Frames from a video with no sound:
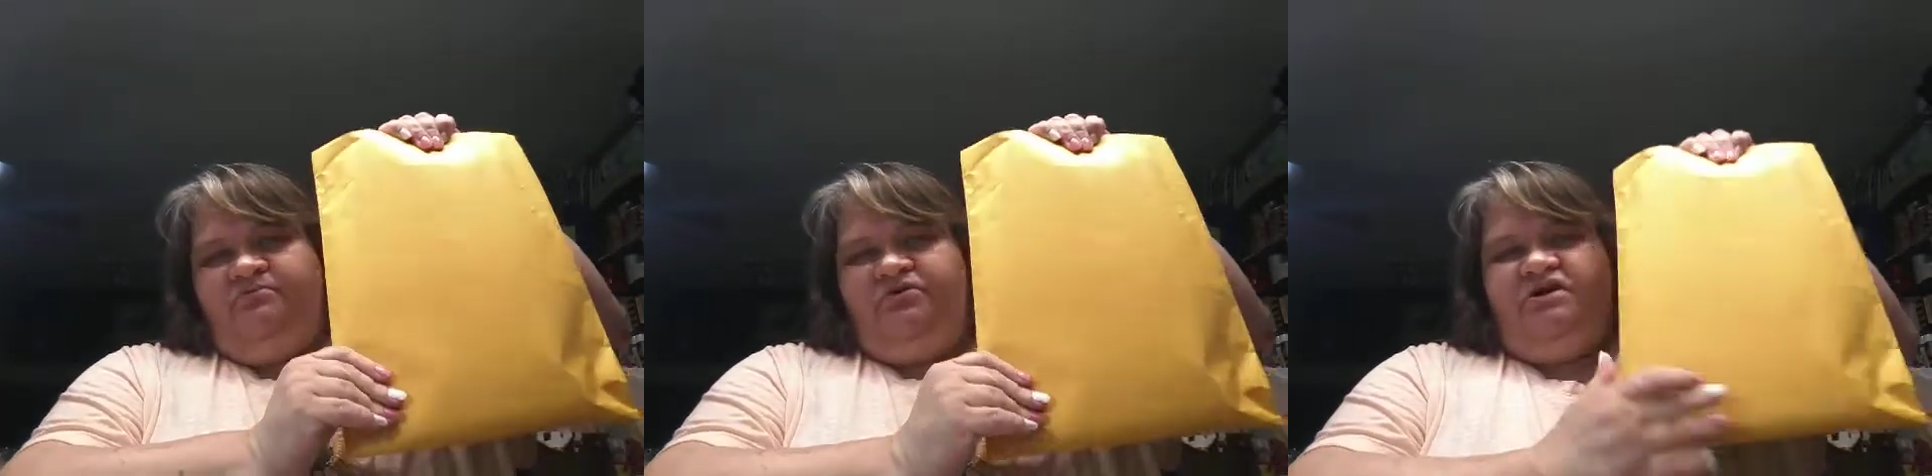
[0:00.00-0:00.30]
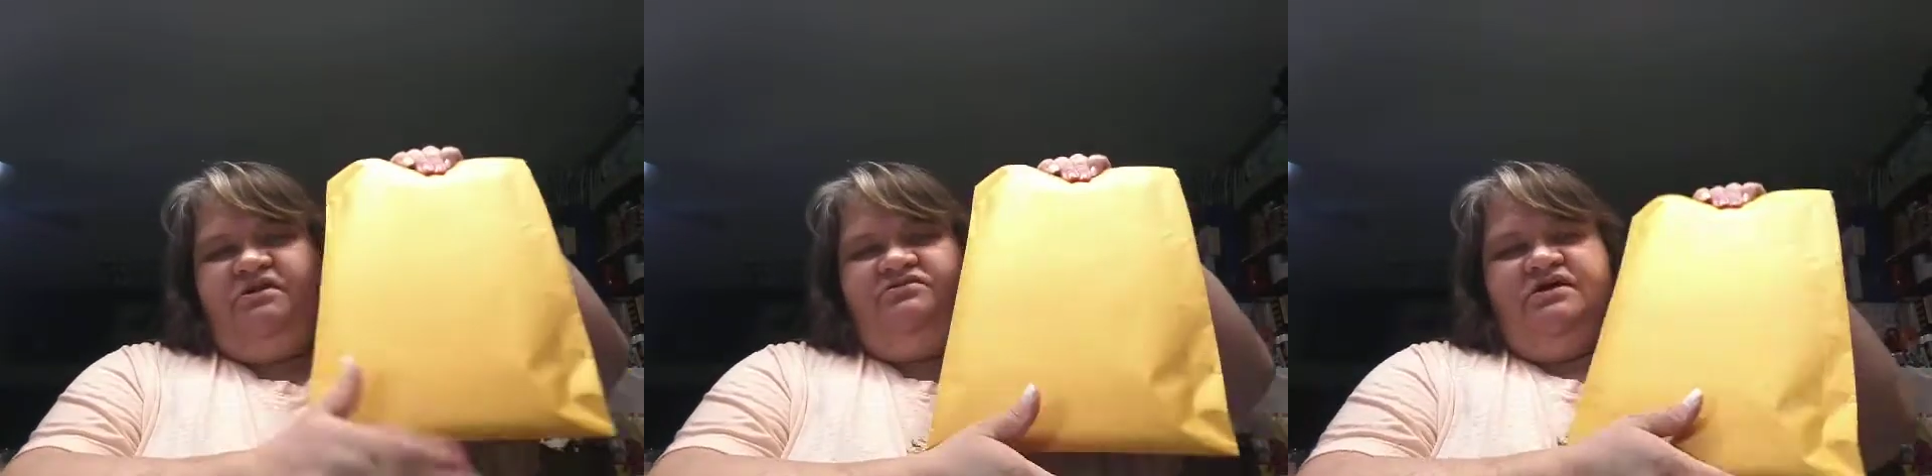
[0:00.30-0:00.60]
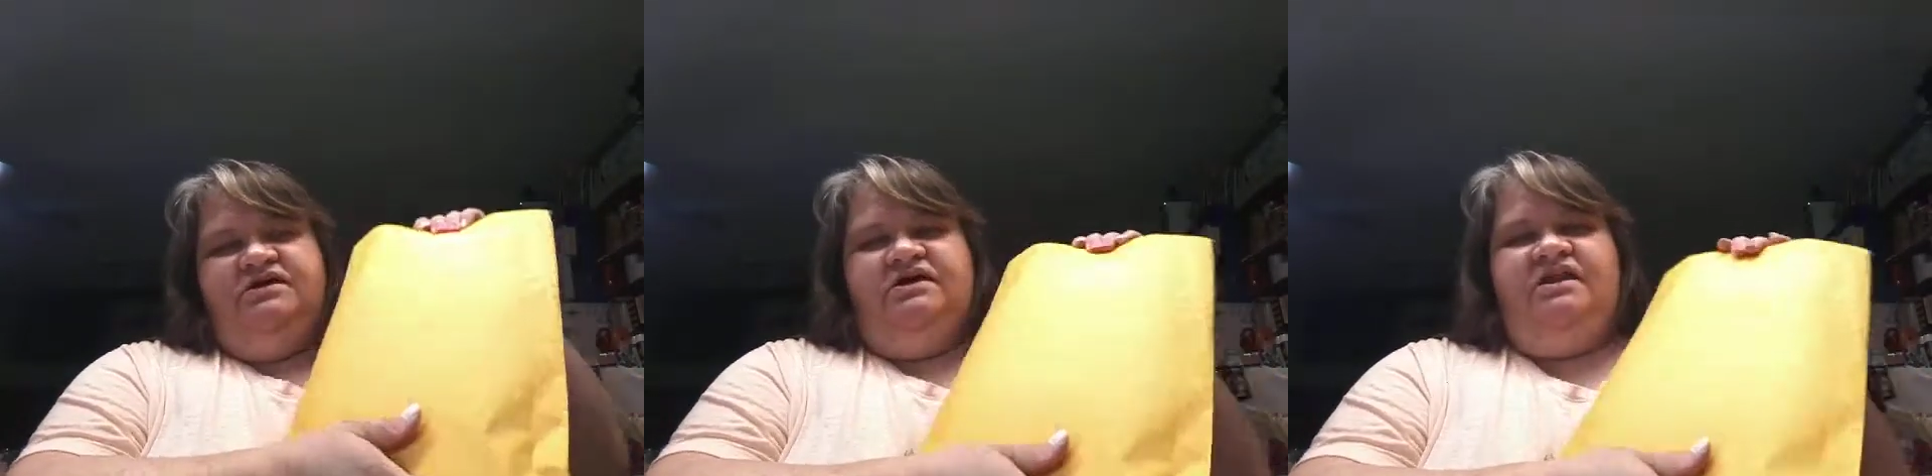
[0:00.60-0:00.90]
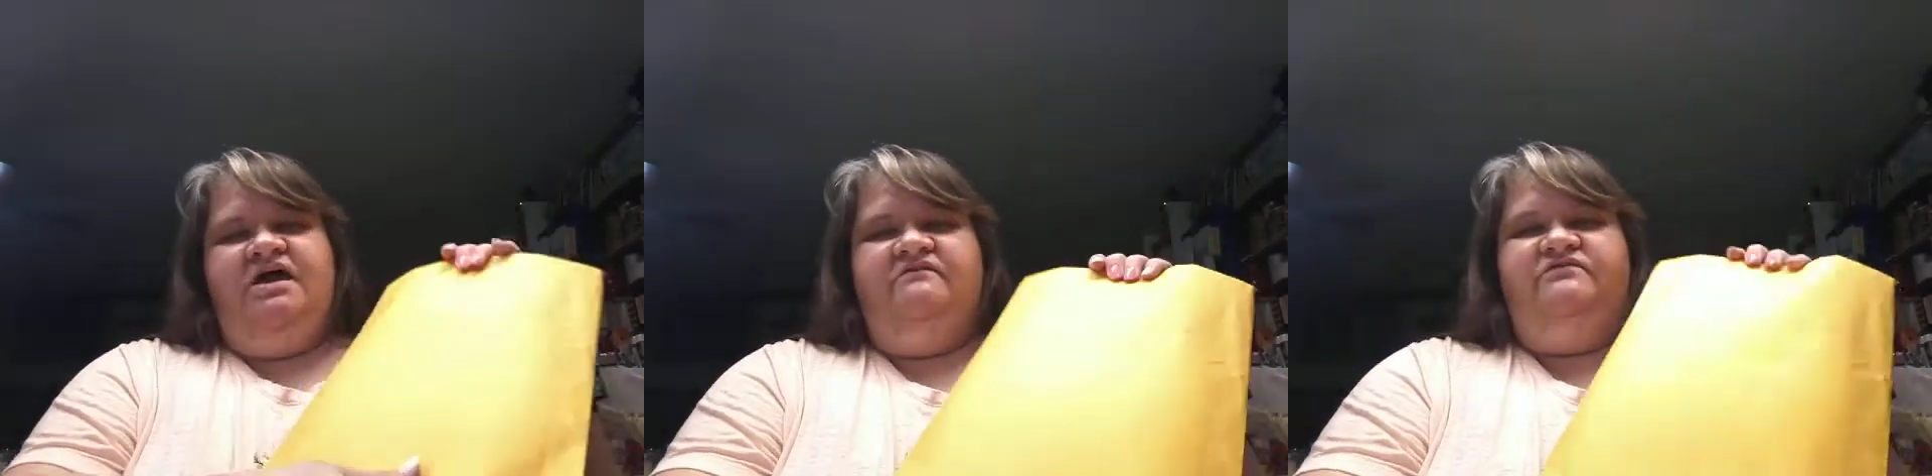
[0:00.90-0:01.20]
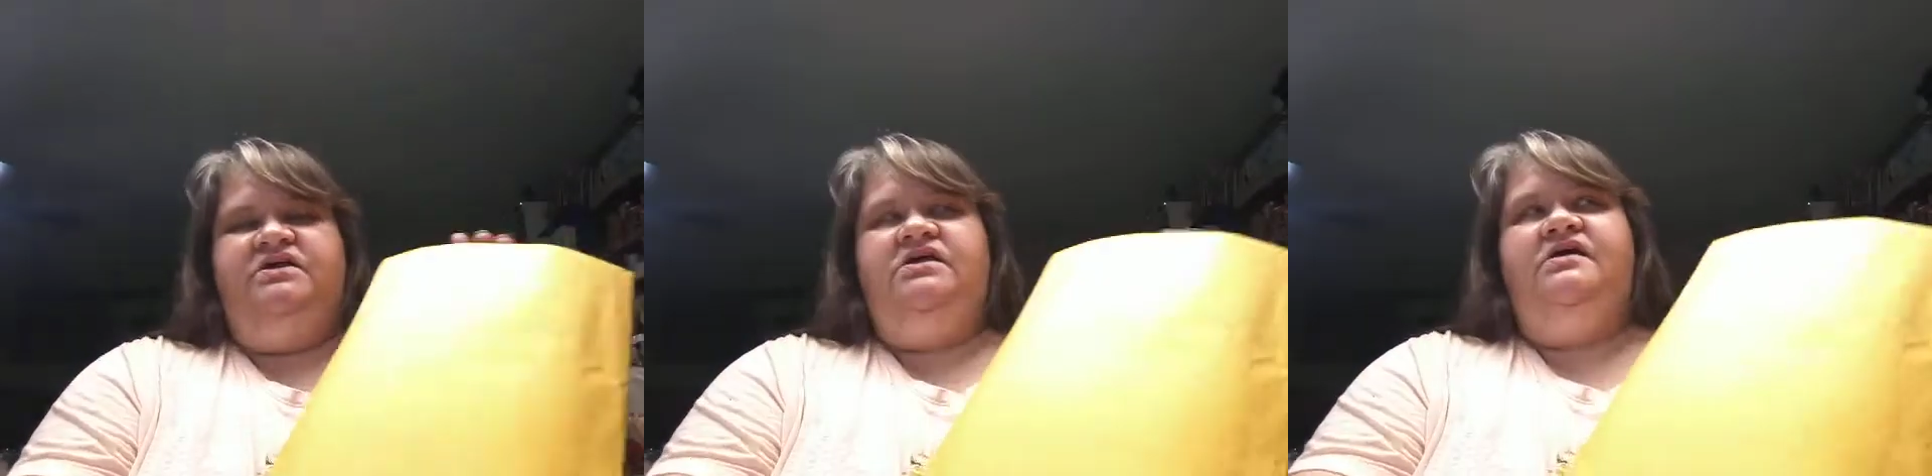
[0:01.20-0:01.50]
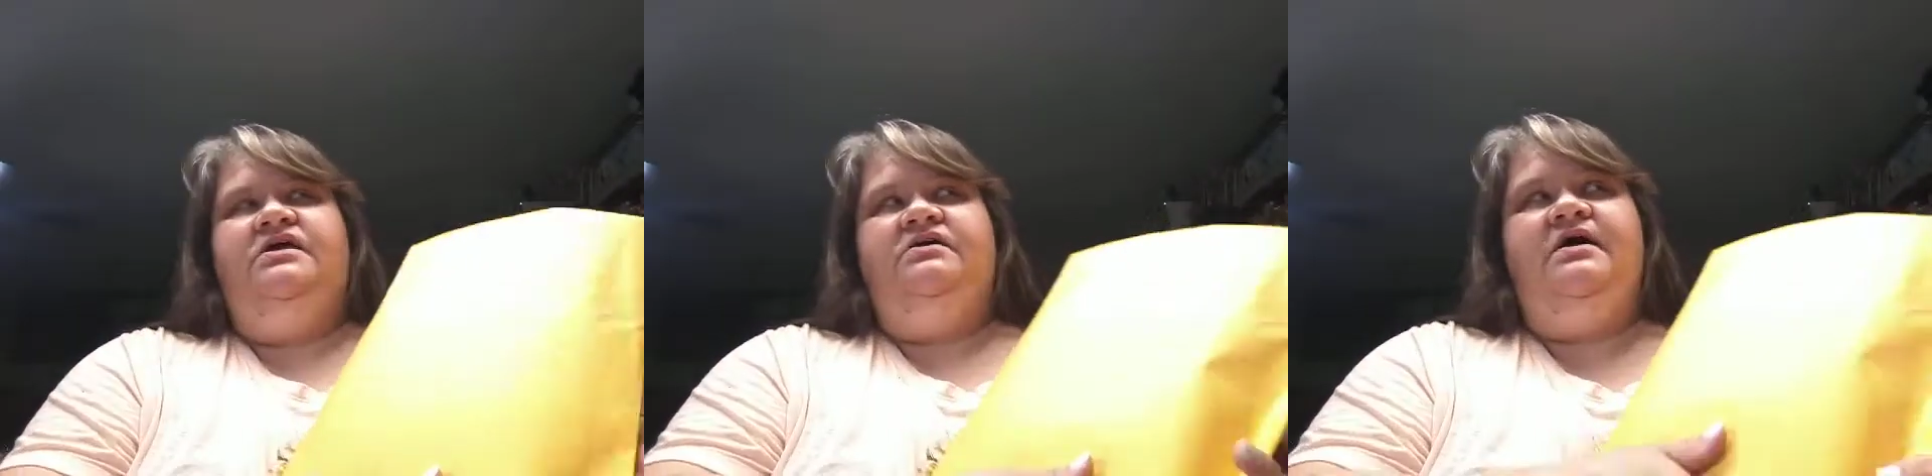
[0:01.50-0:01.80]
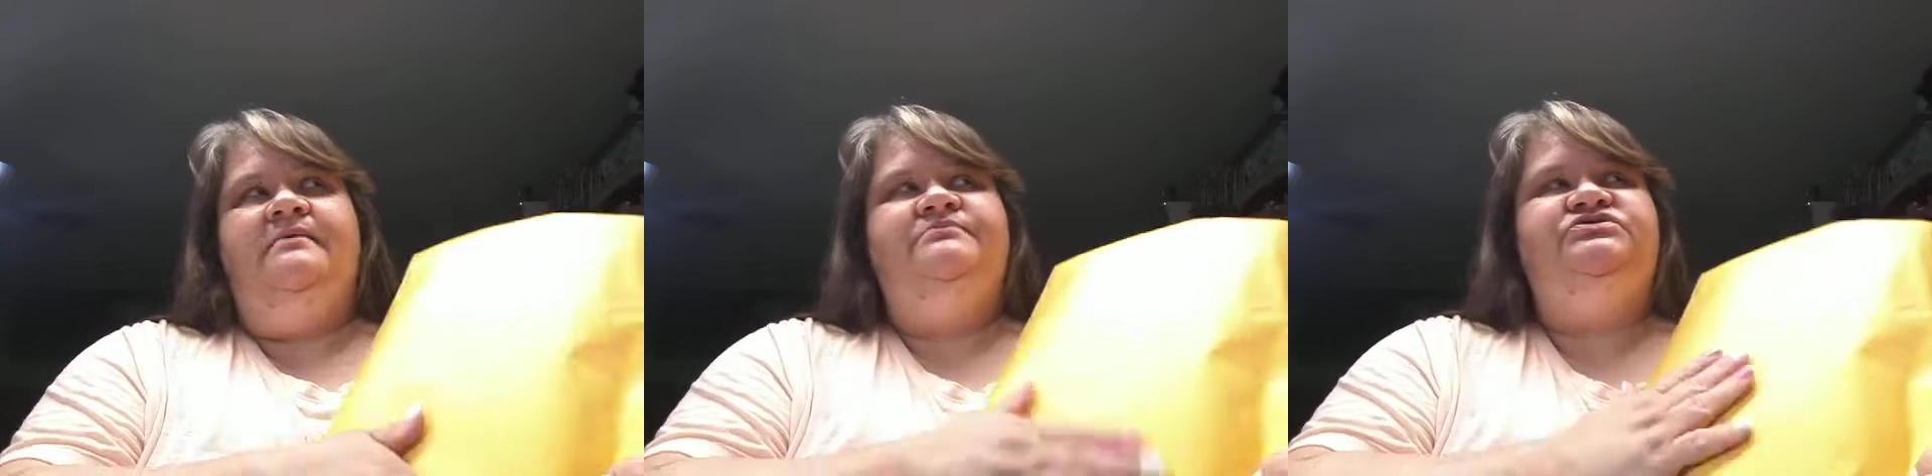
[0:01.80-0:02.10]
pretty thick and heavy, and it
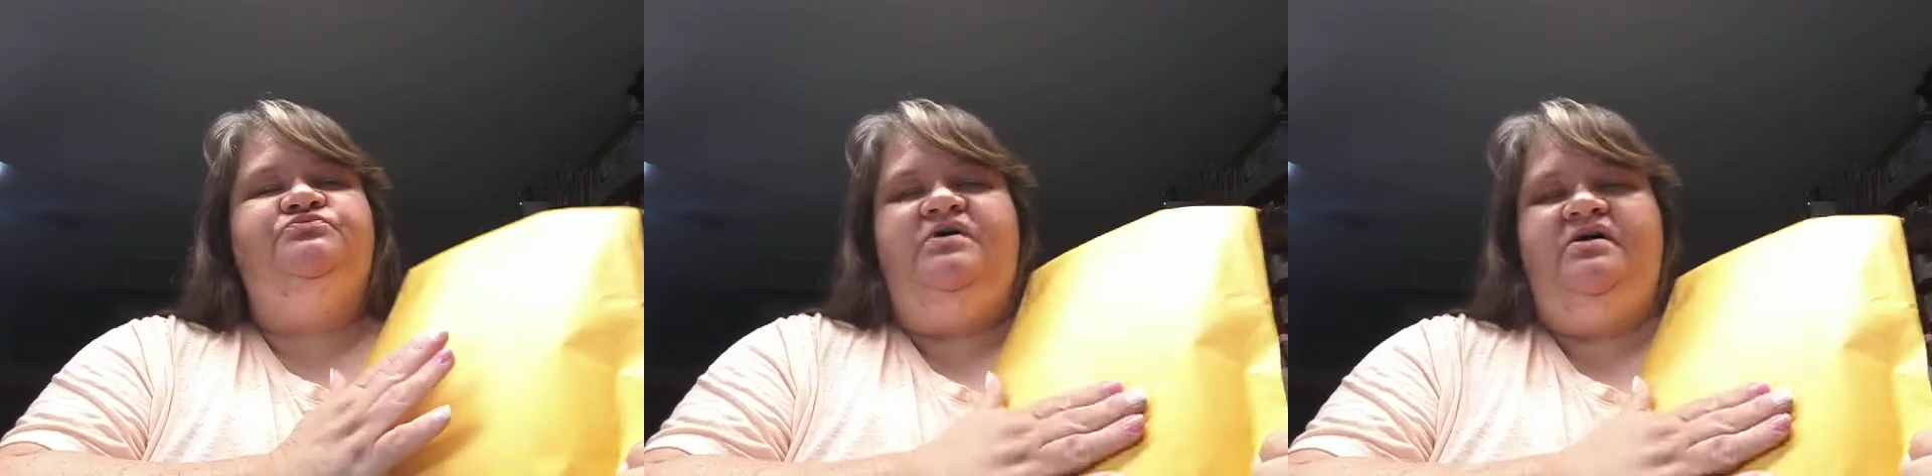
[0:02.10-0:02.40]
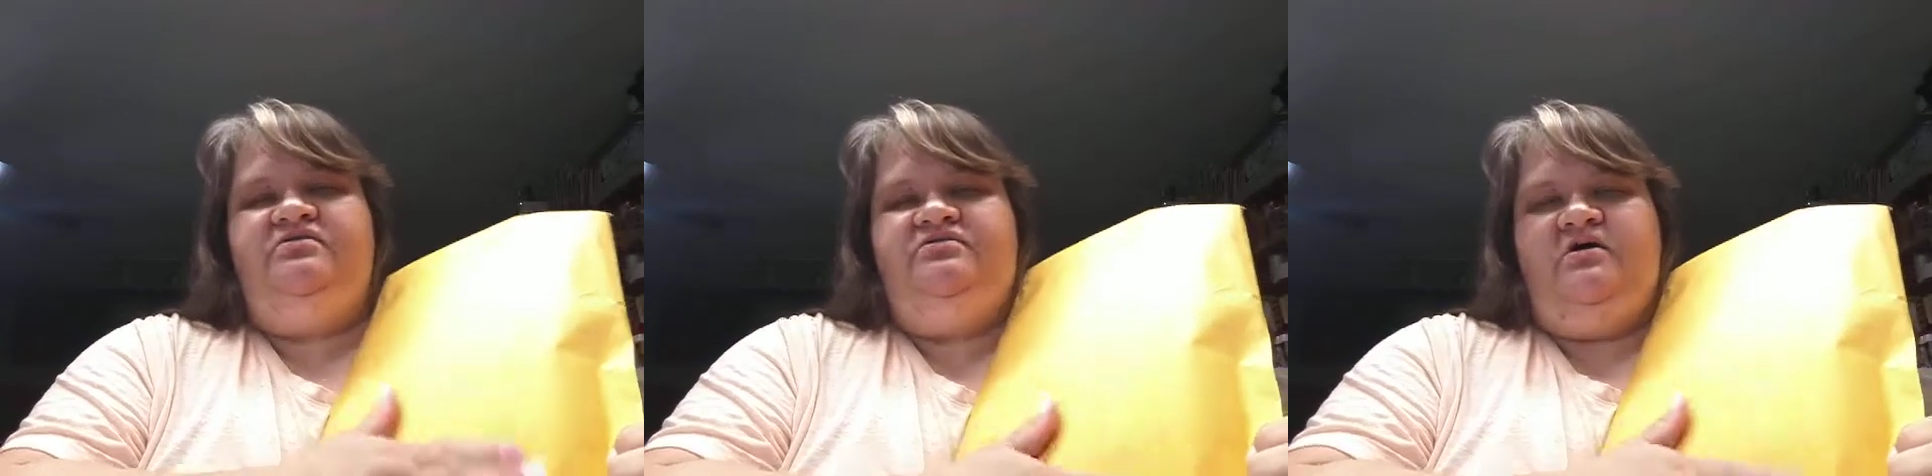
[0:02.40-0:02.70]
comes with